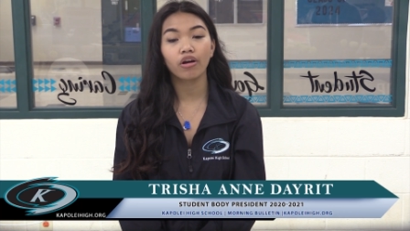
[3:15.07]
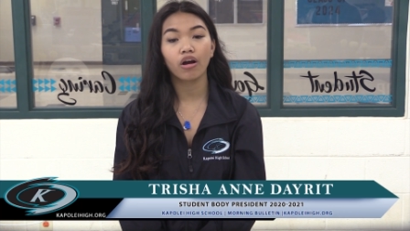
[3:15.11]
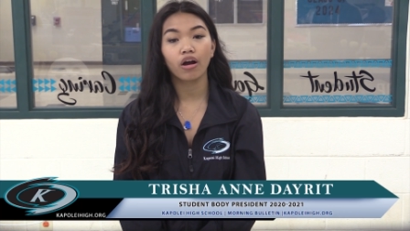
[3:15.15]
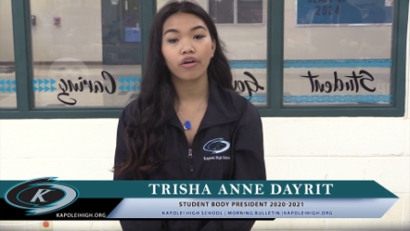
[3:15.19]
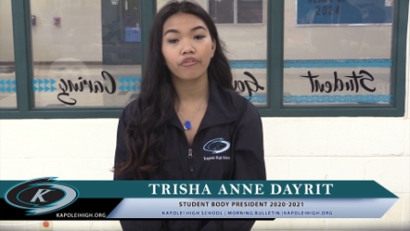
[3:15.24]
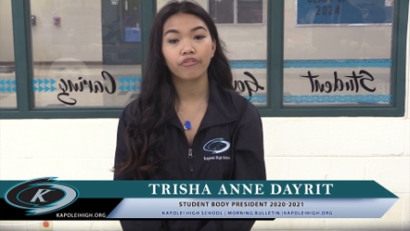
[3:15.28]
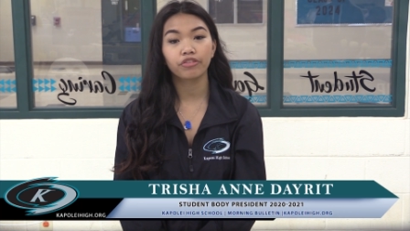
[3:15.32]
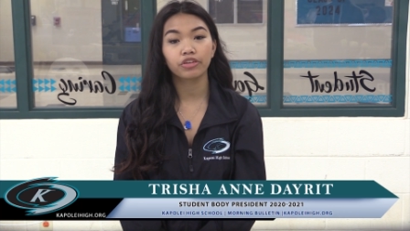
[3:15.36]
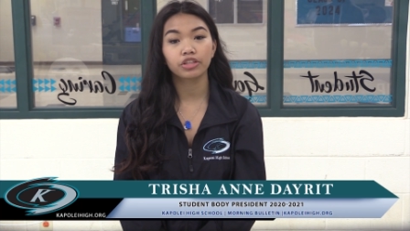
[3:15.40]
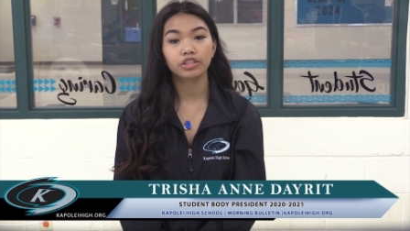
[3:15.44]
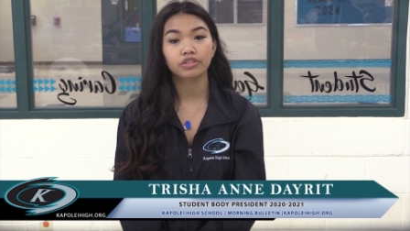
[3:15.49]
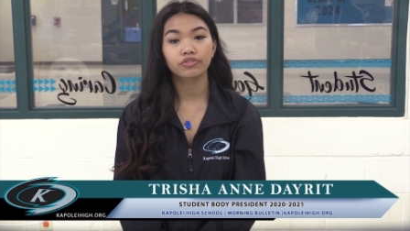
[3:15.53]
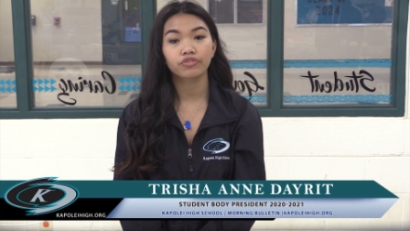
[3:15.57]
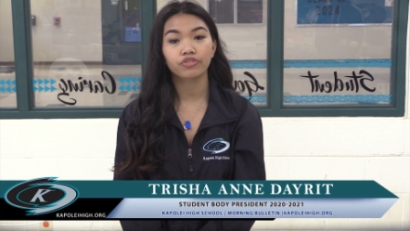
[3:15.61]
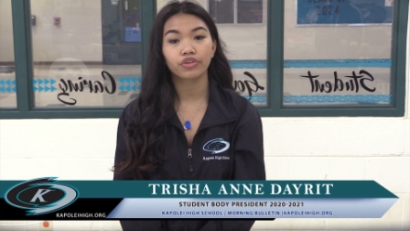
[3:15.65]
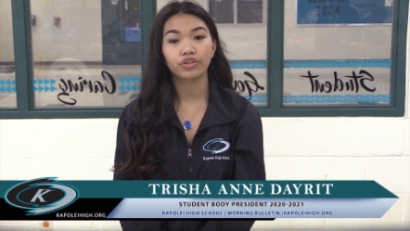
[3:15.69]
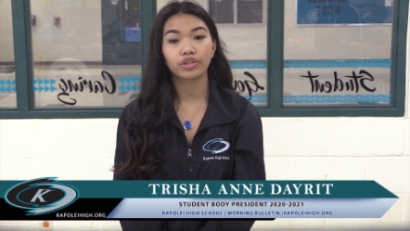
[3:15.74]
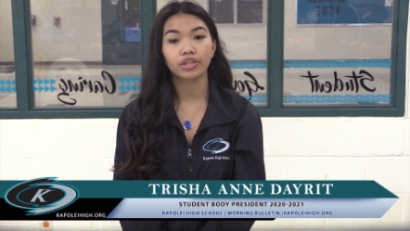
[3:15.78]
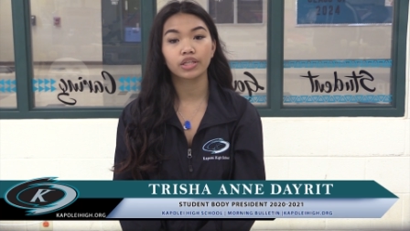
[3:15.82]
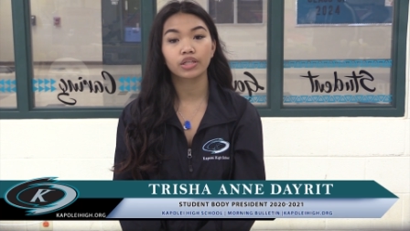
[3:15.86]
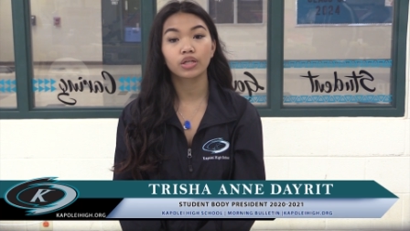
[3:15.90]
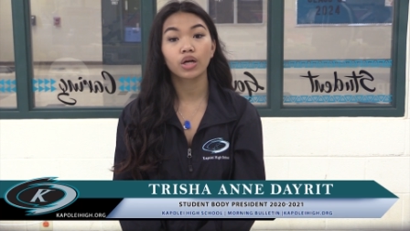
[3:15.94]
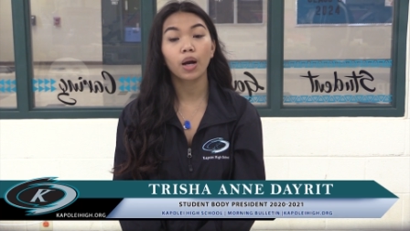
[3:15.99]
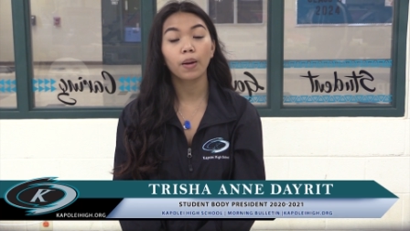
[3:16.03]
office for
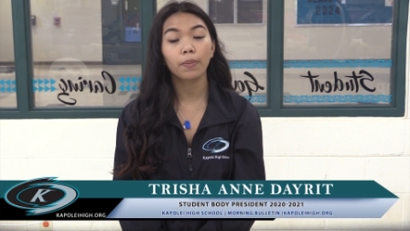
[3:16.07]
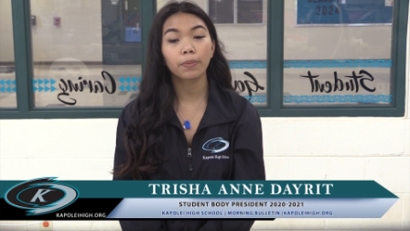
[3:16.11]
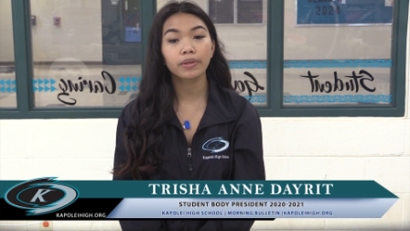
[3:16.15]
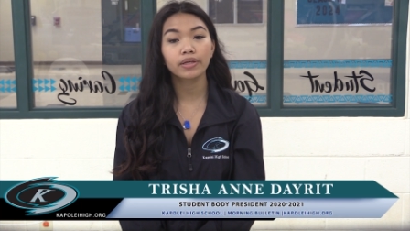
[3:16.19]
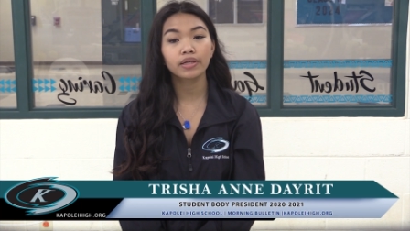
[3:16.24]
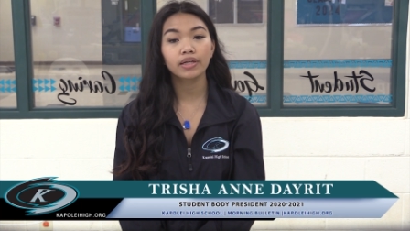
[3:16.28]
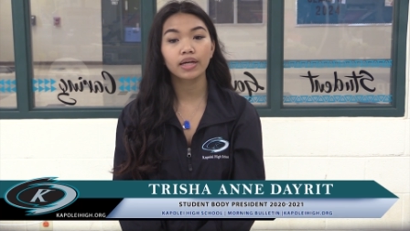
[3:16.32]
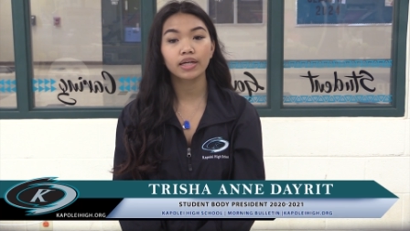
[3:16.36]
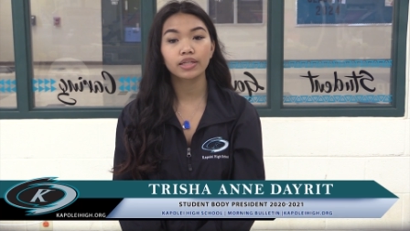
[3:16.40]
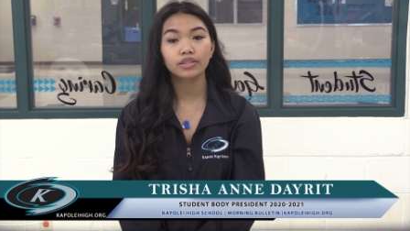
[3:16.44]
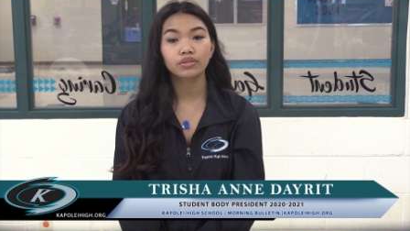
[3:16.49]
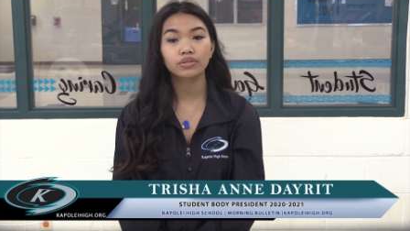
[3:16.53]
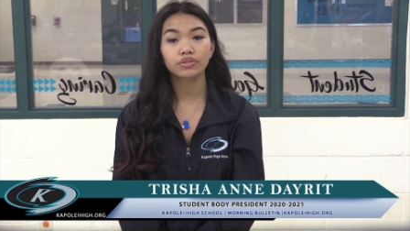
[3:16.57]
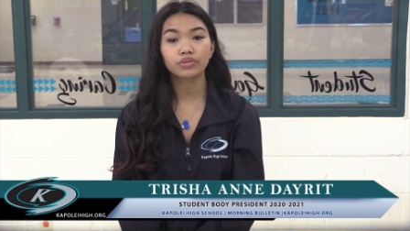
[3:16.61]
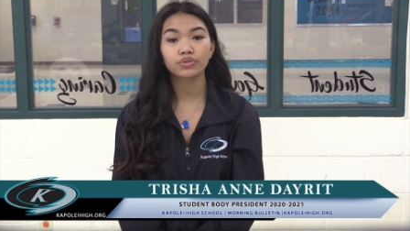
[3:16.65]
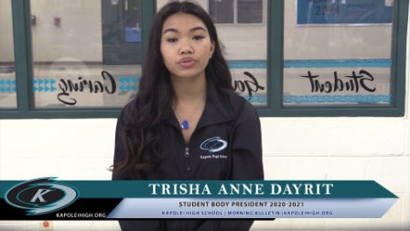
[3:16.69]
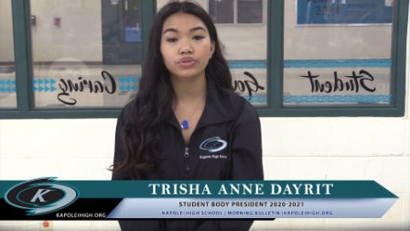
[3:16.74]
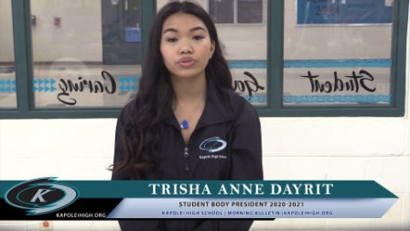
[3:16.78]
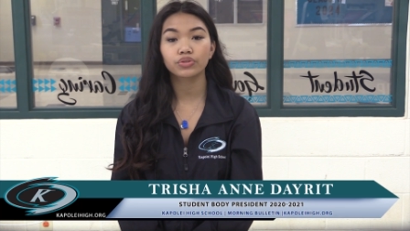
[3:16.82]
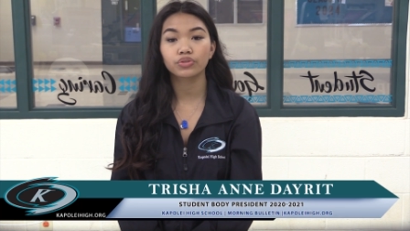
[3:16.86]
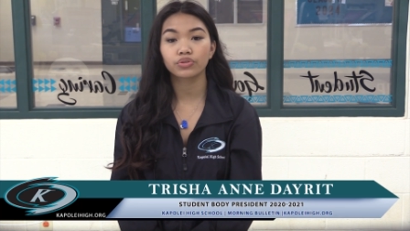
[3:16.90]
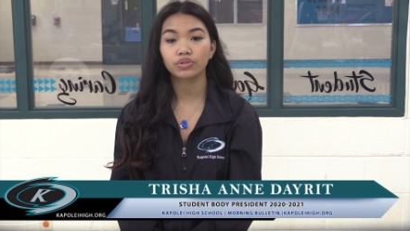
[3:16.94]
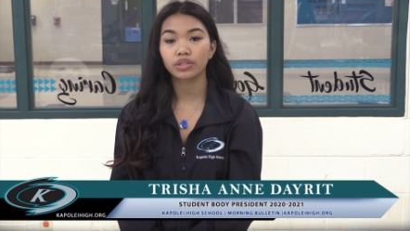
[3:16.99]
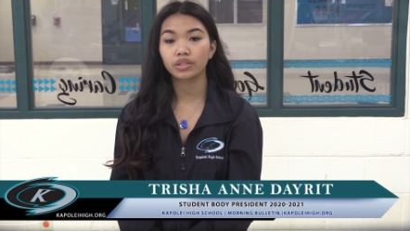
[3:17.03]
the Kapolei High School
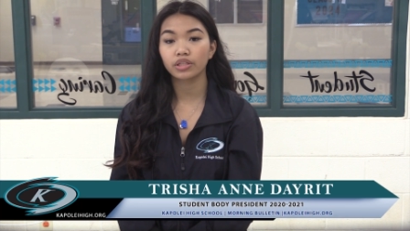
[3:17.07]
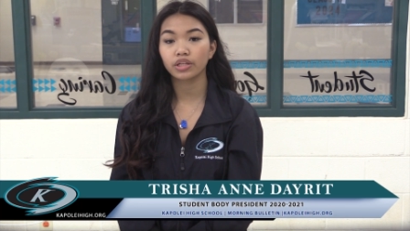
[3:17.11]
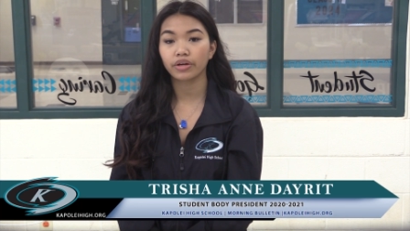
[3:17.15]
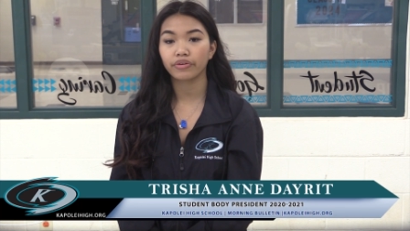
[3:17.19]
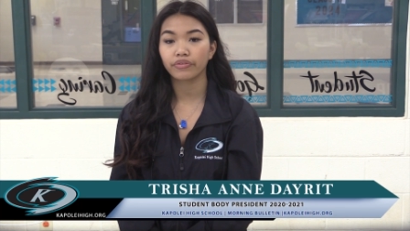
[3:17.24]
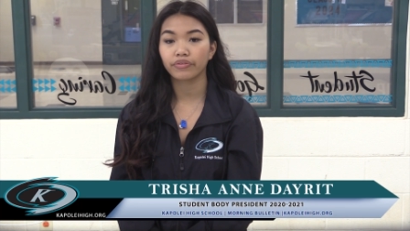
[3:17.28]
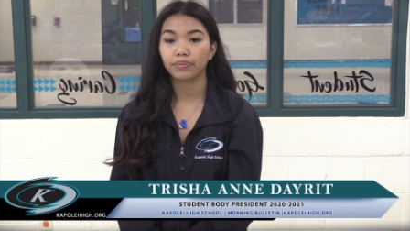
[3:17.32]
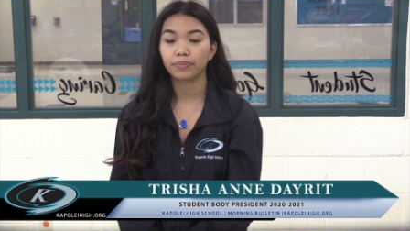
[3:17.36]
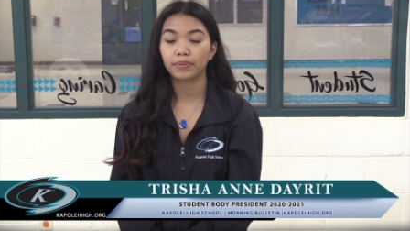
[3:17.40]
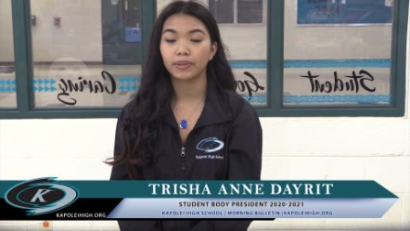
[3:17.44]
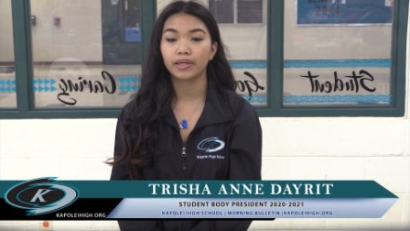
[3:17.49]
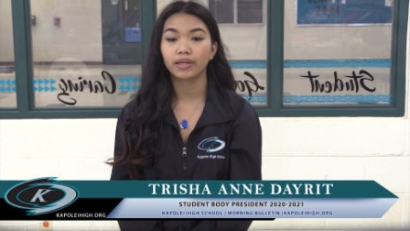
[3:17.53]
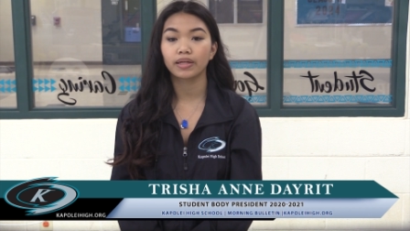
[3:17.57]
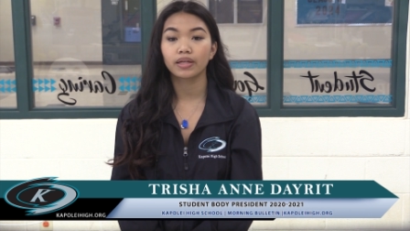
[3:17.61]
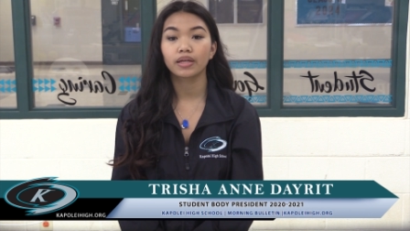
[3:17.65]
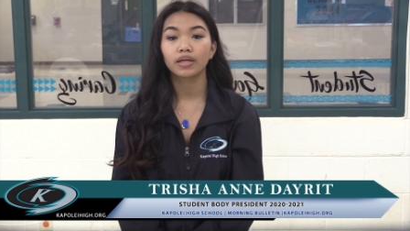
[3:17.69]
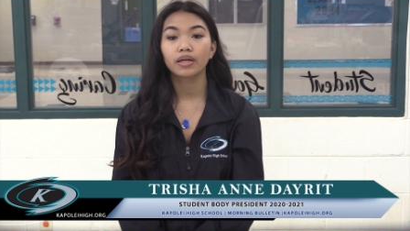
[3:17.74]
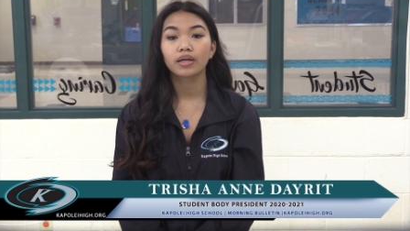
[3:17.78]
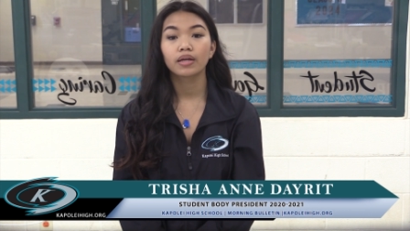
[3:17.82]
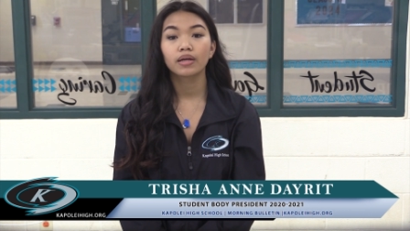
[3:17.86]
student government,